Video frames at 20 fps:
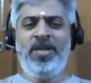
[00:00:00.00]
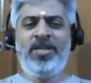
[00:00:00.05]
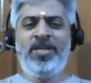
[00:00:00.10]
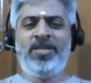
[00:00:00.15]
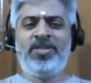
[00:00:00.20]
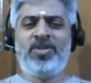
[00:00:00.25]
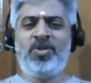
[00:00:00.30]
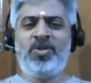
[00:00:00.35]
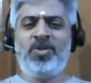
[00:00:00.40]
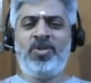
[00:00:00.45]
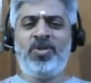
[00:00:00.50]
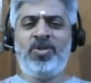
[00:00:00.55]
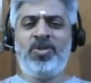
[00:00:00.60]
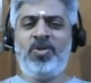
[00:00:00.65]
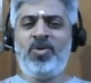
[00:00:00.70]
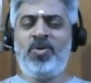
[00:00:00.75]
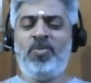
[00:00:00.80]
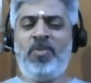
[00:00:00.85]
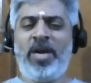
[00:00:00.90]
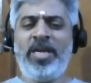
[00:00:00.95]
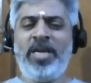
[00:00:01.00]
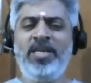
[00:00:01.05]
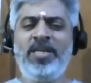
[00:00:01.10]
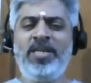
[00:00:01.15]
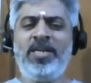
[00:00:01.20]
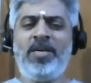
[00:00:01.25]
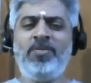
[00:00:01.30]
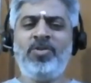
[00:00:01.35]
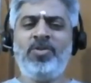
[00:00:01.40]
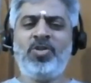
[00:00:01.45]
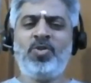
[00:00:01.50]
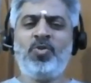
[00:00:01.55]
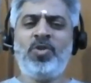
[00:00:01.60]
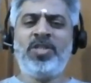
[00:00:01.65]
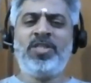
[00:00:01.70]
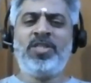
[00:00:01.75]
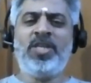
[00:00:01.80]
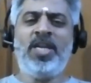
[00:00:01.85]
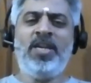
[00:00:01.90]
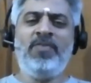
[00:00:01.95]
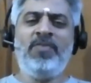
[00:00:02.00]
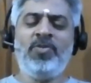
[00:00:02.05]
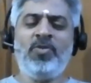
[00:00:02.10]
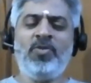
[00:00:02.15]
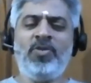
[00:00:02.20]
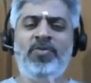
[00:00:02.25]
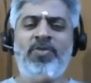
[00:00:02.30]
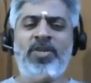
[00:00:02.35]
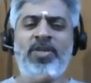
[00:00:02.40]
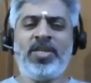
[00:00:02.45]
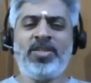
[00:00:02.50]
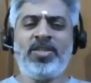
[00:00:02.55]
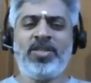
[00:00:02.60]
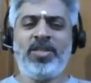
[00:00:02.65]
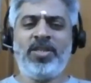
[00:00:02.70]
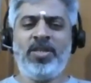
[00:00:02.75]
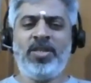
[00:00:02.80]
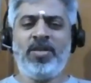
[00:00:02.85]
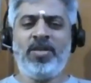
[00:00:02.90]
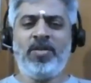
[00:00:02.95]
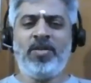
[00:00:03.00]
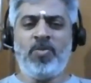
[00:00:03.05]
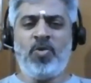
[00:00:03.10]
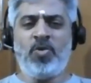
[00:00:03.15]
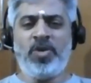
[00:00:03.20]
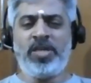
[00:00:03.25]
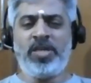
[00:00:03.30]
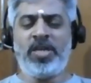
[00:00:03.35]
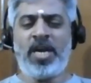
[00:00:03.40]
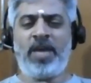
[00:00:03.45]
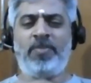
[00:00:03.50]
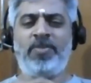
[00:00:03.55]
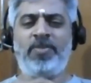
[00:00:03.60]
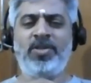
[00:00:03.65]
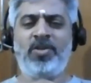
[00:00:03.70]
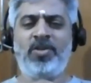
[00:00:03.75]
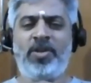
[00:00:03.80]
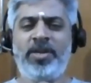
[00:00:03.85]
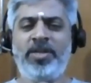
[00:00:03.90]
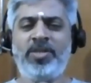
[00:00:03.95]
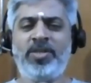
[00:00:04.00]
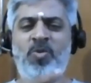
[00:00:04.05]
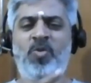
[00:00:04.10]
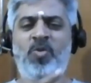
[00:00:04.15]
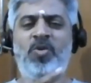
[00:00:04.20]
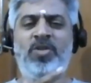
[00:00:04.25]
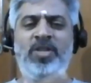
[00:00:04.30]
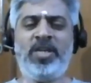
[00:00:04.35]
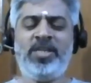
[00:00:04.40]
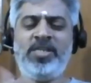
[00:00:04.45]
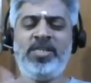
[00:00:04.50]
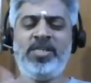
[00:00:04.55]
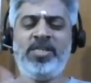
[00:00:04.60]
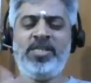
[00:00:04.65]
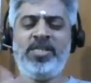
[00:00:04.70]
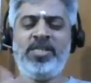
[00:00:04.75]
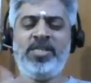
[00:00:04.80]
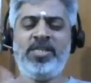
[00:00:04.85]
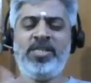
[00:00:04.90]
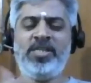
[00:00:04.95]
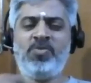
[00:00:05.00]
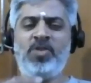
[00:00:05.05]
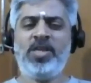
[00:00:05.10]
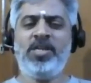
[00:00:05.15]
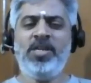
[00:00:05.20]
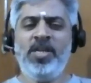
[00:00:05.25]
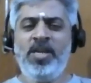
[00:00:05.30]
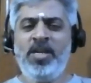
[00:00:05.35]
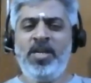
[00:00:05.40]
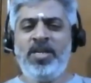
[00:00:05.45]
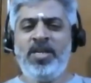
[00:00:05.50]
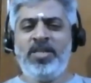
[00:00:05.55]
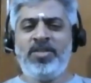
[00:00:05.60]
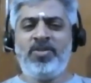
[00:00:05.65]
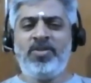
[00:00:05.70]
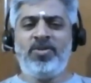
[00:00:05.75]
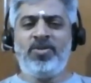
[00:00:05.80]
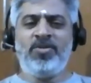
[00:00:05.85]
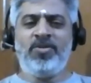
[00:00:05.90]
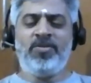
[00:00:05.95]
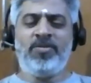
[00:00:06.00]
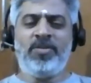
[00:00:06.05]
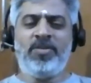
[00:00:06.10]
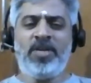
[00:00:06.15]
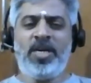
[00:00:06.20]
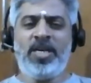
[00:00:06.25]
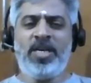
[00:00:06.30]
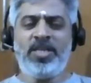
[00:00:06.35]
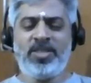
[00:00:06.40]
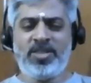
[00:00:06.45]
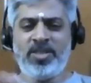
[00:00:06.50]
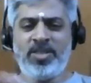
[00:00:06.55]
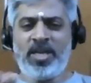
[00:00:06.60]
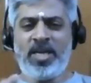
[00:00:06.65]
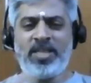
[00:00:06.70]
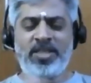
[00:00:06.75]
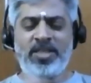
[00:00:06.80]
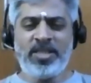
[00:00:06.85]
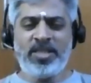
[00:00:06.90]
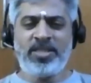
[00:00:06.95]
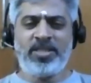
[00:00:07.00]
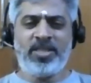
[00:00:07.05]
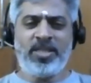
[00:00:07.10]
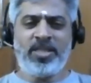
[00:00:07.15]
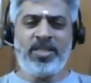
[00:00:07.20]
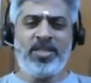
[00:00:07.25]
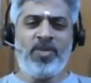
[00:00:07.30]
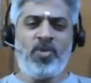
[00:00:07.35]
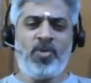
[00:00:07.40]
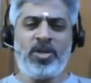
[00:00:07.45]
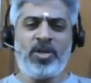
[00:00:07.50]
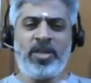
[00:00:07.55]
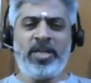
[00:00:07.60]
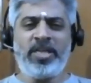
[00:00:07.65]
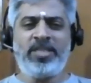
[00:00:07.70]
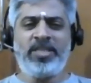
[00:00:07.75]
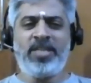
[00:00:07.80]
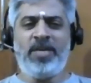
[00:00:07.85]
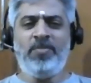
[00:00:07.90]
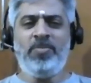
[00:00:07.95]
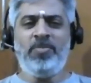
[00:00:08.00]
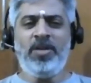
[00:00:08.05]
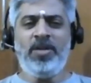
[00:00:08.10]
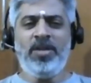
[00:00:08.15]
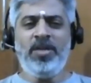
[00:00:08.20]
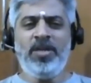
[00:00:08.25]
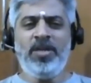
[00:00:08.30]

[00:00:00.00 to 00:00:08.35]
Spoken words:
So mind comes to a self-purification mode. It happens on its own. That is why, so as I said, the water example,